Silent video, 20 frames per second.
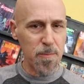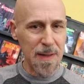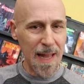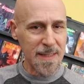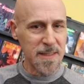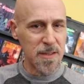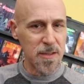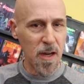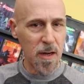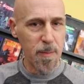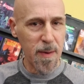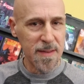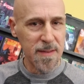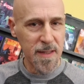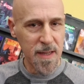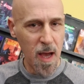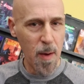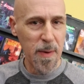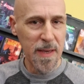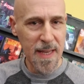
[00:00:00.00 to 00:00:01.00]
like to talk about the
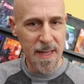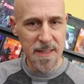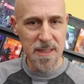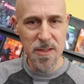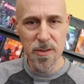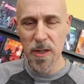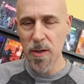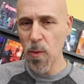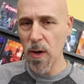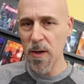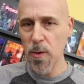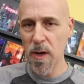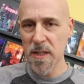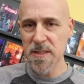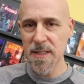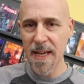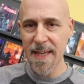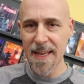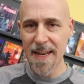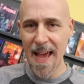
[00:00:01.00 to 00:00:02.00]
comic industry. One
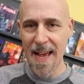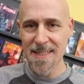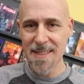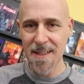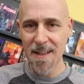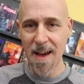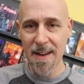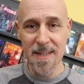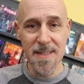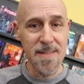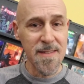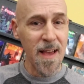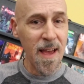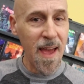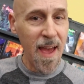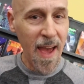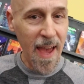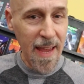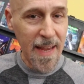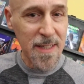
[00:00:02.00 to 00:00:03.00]
question I get asked a lot is,
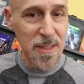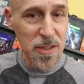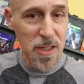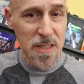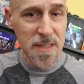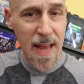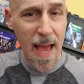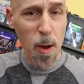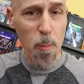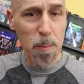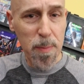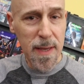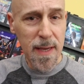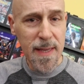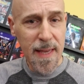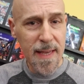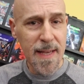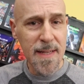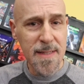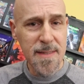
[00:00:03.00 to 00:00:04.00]
hey, just how big
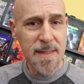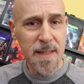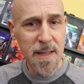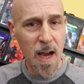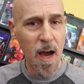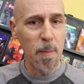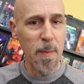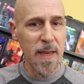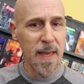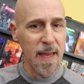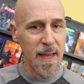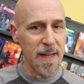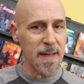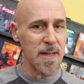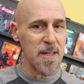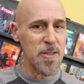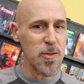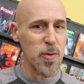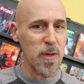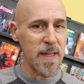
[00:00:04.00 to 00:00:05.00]
is the comic
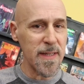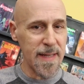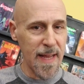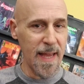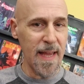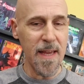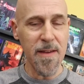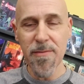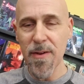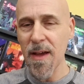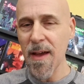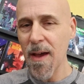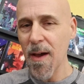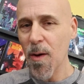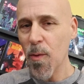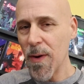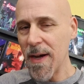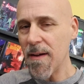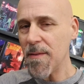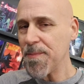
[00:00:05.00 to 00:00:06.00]
industry, Dave?
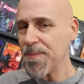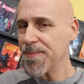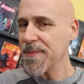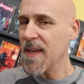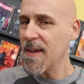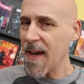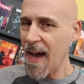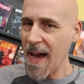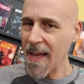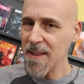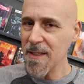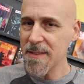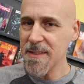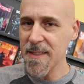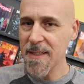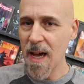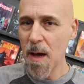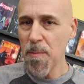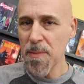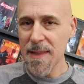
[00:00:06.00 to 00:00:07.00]
Well, I looked it
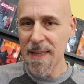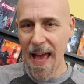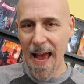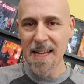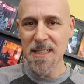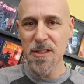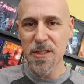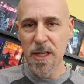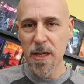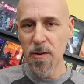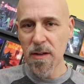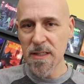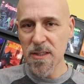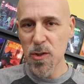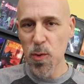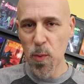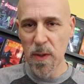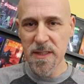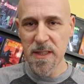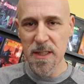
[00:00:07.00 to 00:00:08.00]
up. Last year in
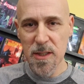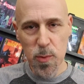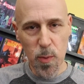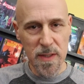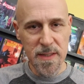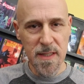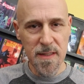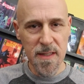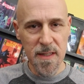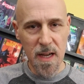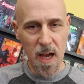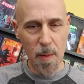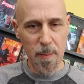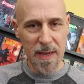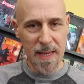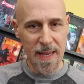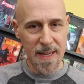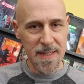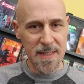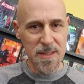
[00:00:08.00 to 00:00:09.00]
2020, the
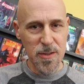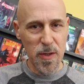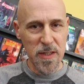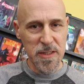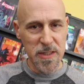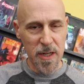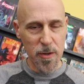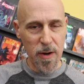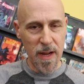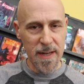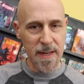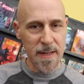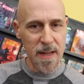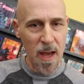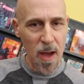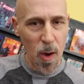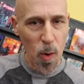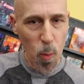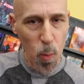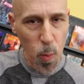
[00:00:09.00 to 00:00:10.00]
comic industry generated
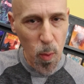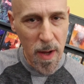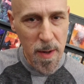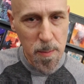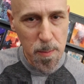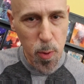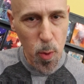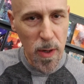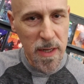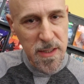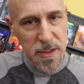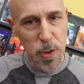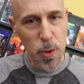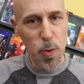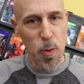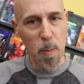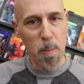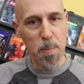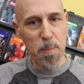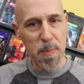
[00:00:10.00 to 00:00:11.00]

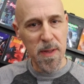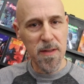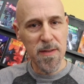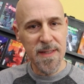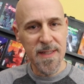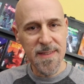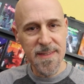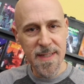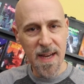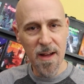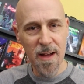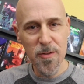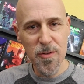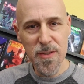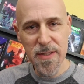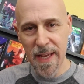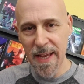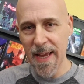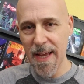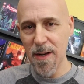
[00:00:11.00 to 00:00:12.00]
$1.2 billion
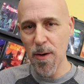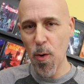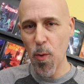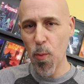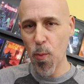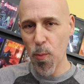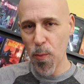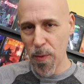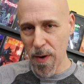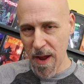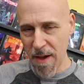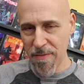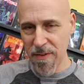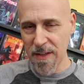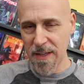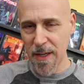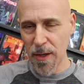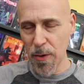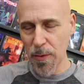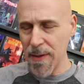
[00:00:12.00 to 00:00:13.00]
in
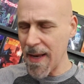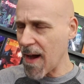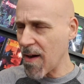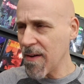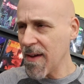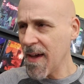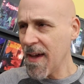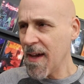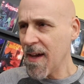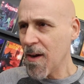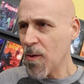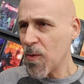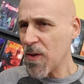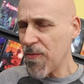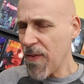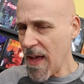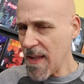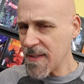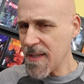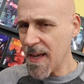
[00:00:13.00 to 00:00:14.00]
revenue. Now, with
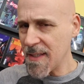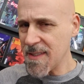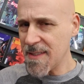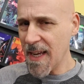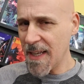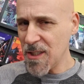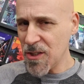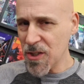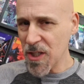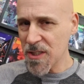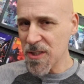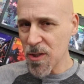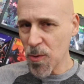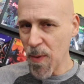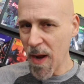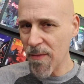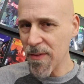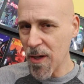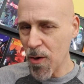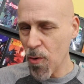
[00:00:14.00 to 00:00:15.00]
Valentine's Day just
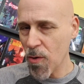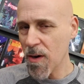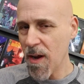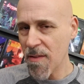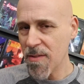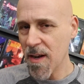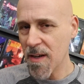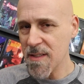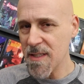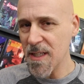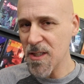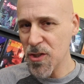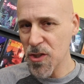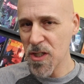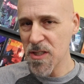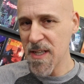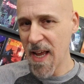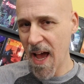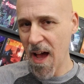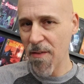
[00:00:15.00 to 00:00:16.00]
around the corner, I thought I'd see
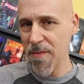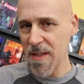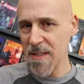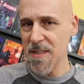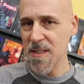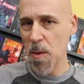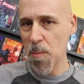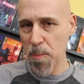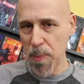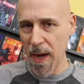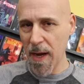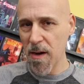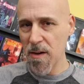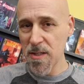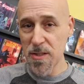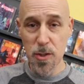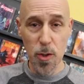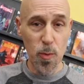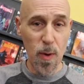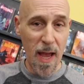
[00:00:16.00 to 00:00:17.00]
just how this compares
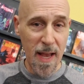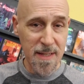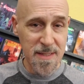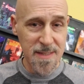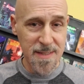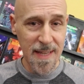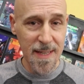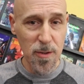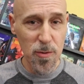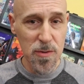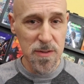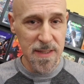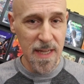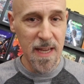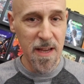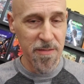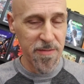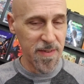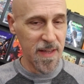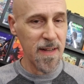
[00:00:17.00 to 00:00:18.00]
to a single day
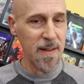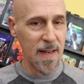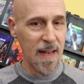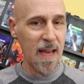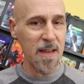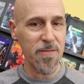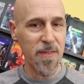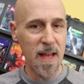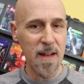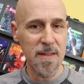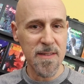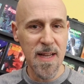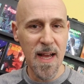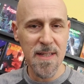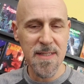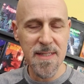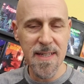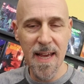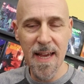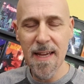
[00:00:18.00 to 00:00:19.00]
event like
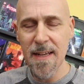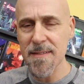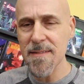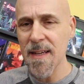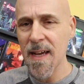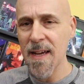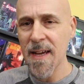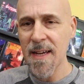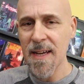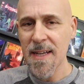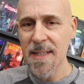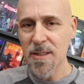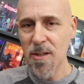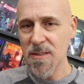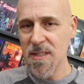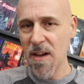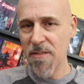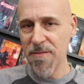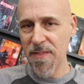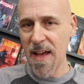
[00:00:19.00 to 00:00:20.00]
Valentine's Day, and turns
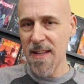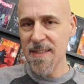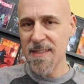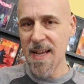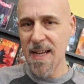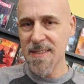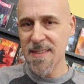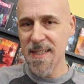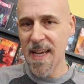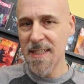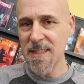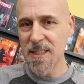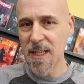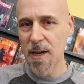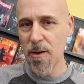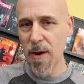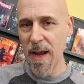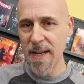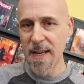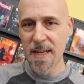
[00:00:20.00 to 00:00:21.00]
out Valentine's Day
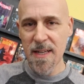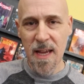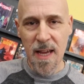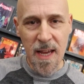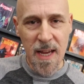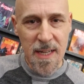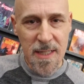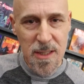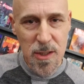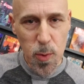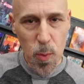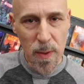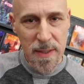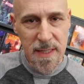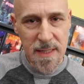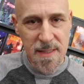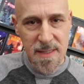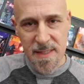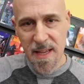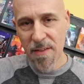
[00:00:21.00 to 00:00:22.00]
generated
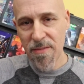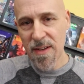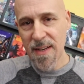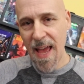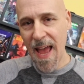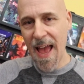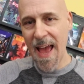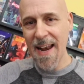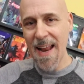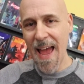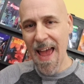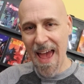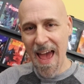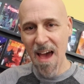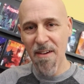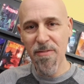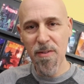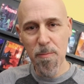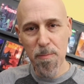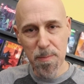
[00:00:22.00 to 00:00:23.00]

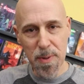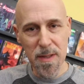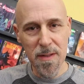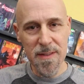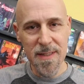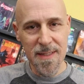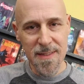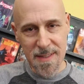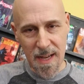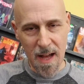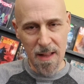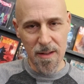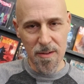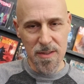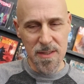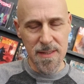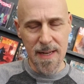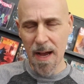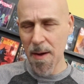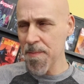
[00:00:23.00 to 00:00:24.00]
$27.5 billion.
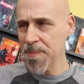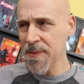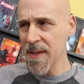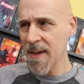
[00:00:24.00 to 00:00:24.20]
Now,